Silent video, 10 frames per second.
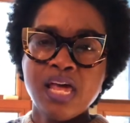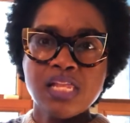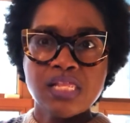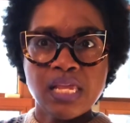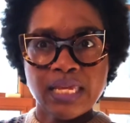
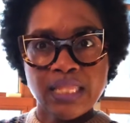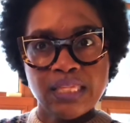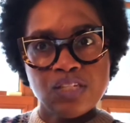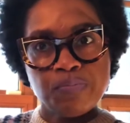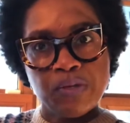Look at
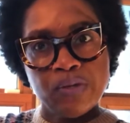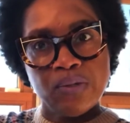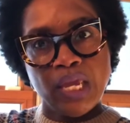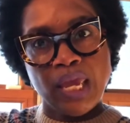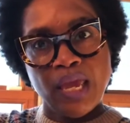this
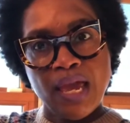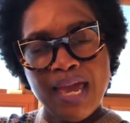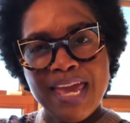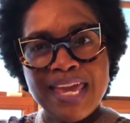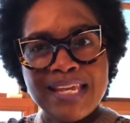beauty.
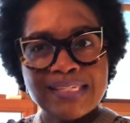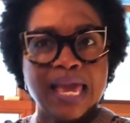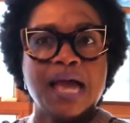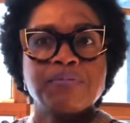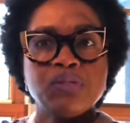It is
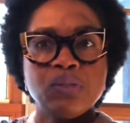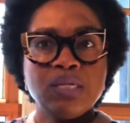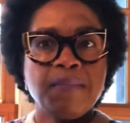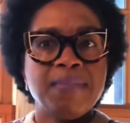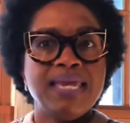absolutely
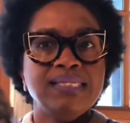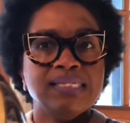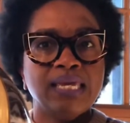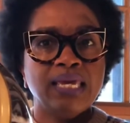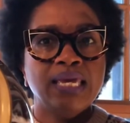
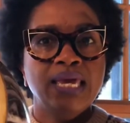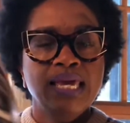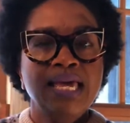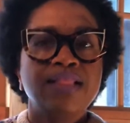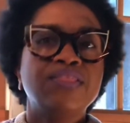amazing.
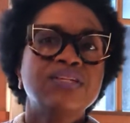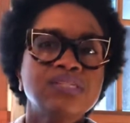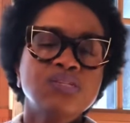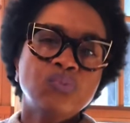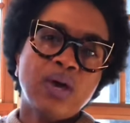This
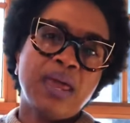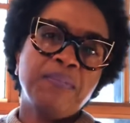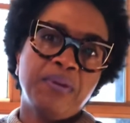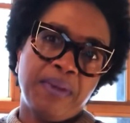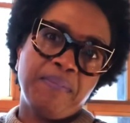is what I
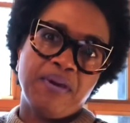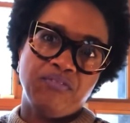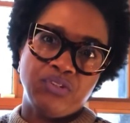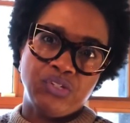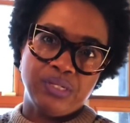put my
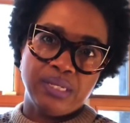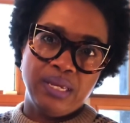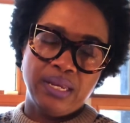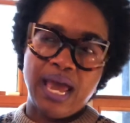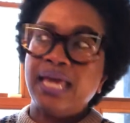beverages in.
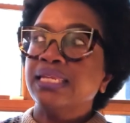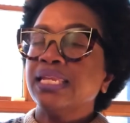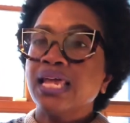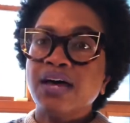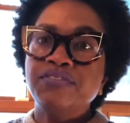I
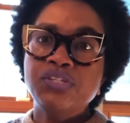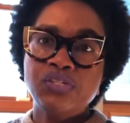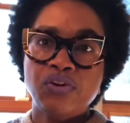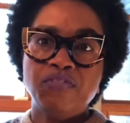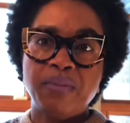love to
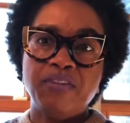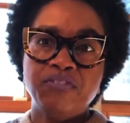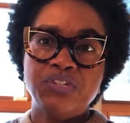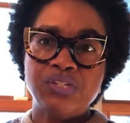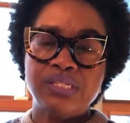serve
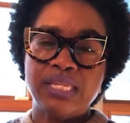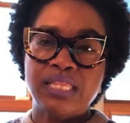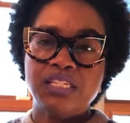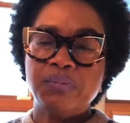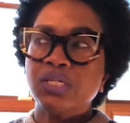beverages in
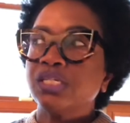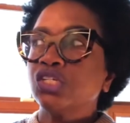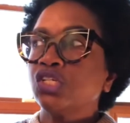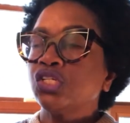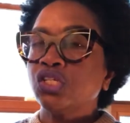this because it's
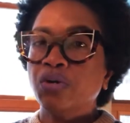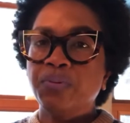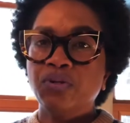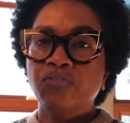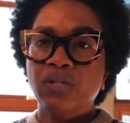just so
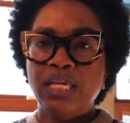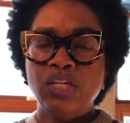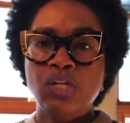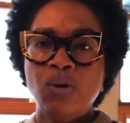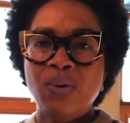beautiful. And you
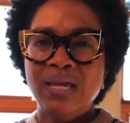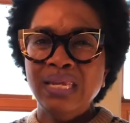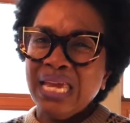know what?